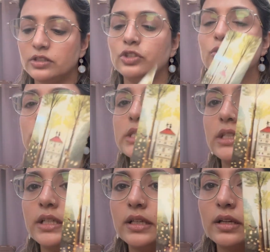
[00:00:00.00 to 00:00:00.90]
you
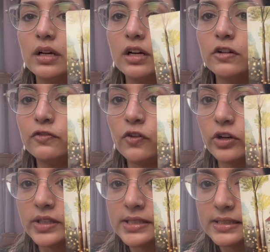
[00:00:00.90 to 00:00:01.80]
see a
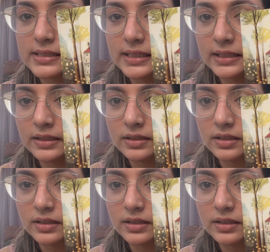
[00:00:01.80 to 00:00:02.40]
forest scene.